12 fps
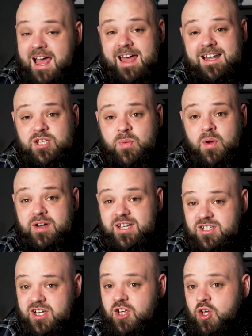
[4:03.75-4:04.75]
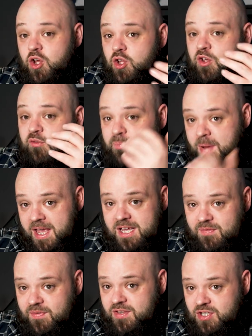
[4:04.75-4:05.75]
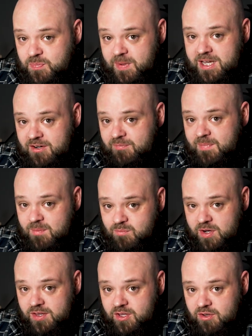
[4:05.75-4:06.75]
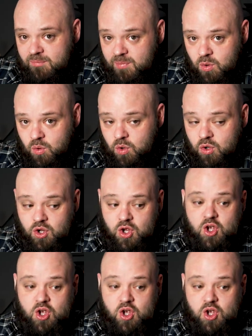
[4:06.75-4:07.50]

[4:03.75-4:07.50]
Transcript: And let's be honest, you've paid for the speed of memory that you've bought,